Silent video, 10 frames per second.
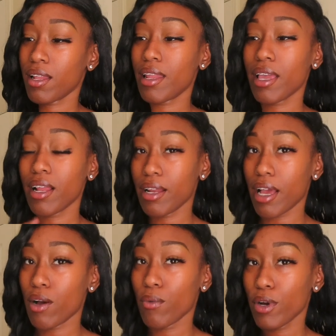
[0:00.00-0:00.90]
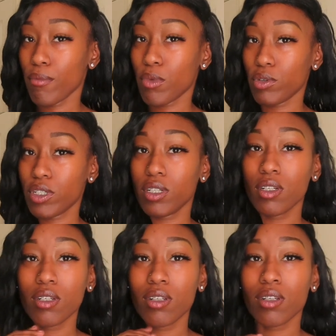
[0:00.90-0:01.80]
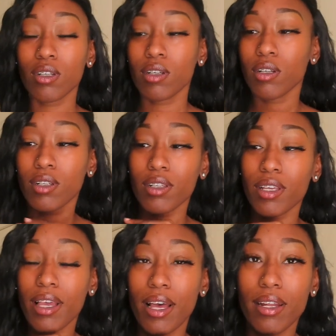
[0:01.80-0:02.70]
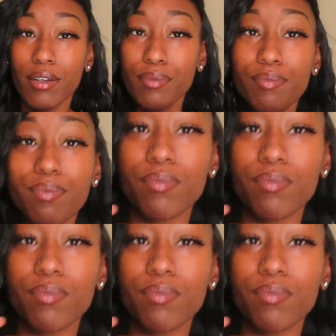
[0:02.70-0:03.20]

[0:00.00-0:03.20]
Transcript: like downward motion to kind of